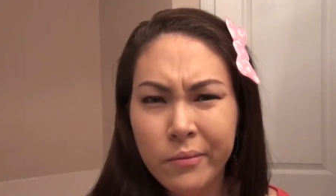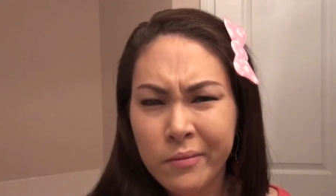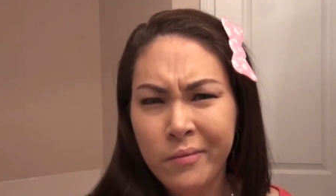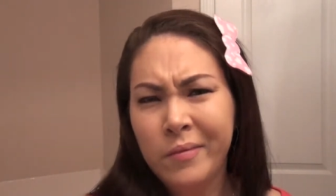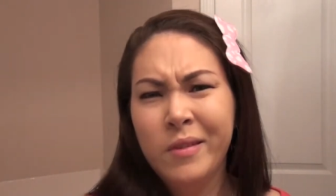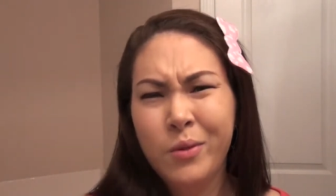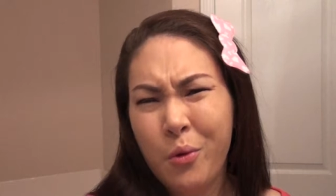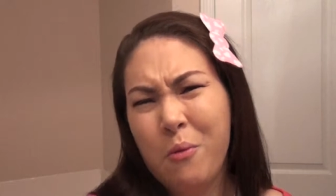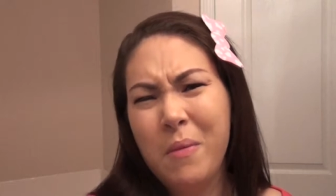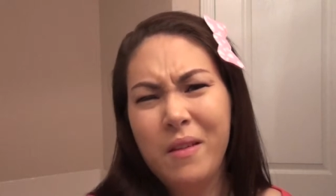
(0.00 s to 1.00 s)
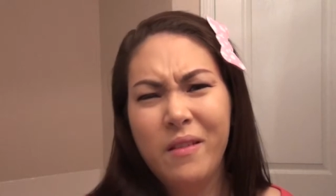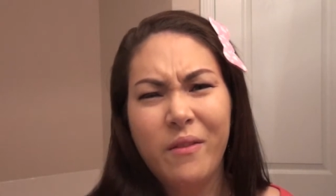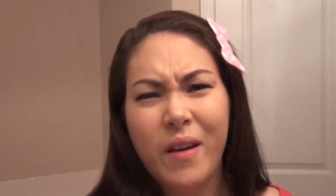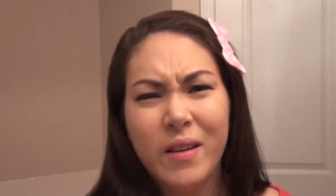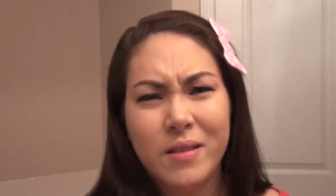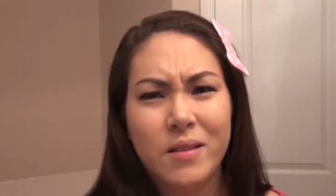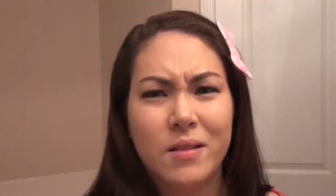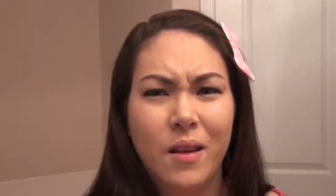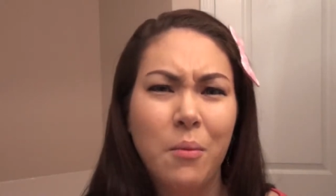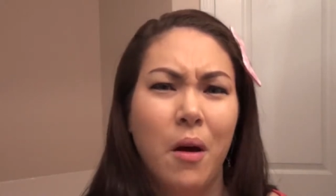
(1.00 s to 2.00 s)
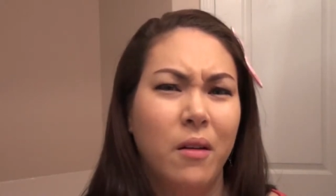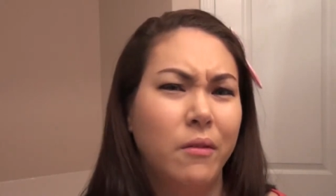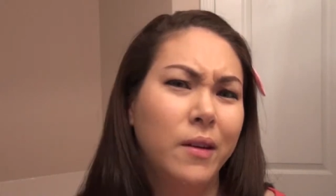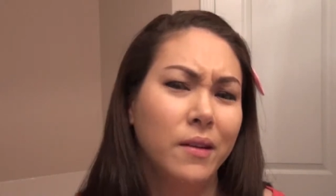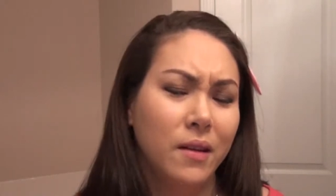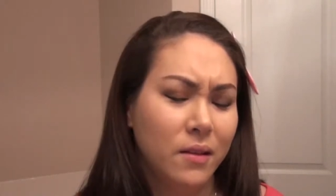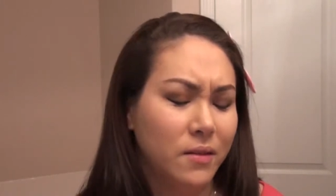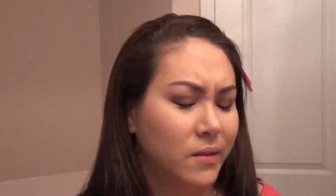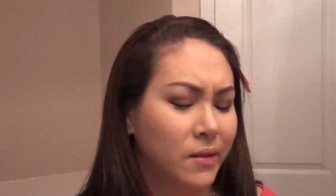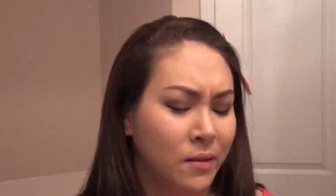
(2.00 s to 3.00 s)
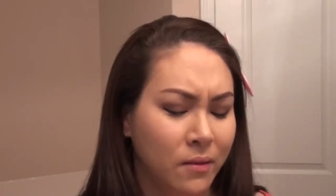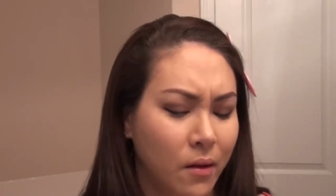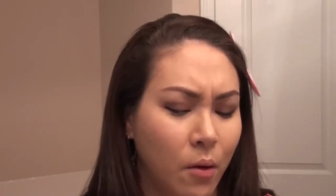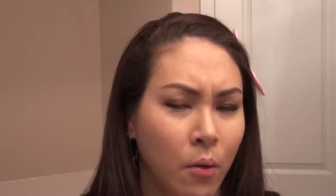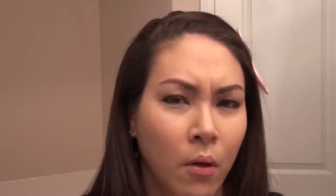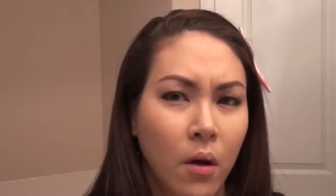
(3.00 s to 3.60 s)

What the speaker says: Come on, really? No.